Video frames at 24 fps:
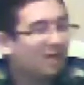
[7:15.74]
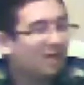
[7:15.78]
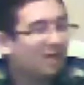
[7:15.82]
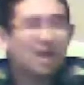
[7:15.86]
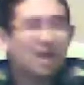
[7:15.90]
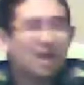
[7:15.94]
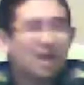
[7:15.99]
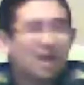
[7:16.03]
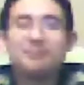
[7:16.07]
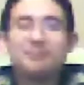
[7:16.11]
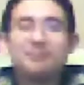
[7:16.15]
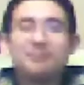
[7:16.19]

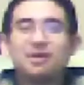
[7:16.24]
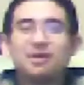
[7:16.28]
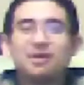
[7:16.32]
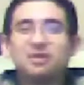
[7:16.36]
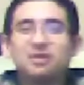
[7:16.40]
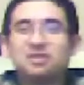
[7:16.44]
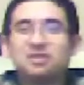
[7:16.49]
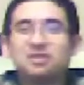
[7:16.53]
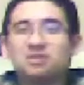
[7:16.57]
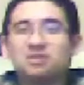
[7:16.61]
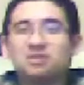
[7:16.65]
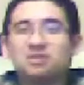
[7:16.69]
at
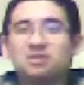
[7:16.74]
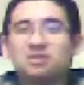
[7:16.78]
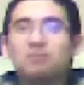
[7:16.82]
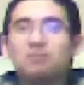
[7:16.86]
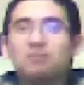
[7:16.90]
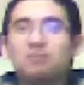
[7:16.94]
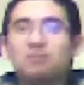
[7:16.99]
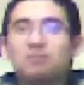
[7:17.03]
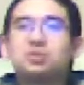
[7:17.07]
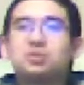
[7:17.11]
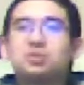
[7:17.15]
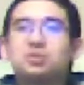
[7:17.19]
most, I'll
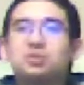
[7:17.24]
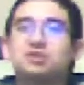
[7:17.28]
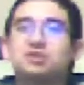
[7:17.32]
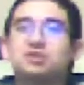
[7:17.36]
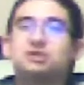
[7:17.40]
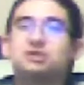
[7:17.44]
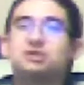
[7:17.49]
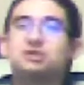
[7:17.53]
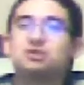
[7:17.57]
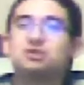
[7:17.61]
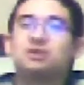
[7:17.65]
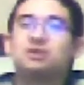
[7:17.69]
probably try the
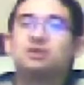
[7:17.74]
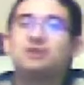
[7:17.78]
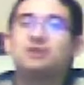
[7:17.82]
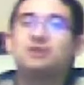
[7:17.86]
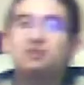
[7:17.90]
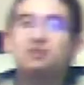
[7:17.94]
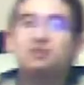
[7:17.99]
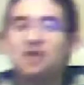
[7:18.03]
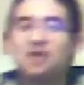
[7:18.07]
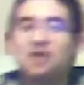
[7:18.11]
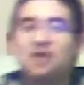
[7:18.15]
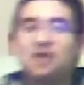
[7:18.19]
story mode
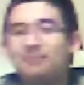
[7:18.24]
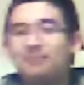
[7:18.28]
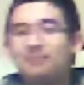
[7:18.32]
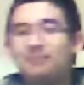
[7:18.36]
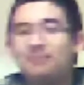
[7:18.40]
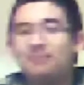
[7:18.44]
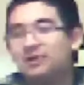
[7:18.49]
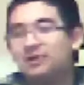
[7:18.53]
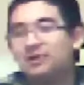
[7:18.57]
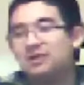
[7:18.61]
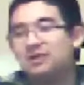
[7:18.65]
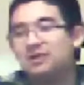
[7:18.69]
game,
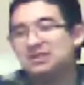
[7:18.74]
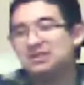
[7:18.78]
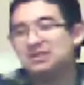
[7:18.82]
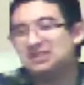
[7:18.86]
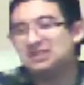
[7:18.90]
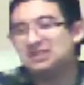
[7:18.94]
but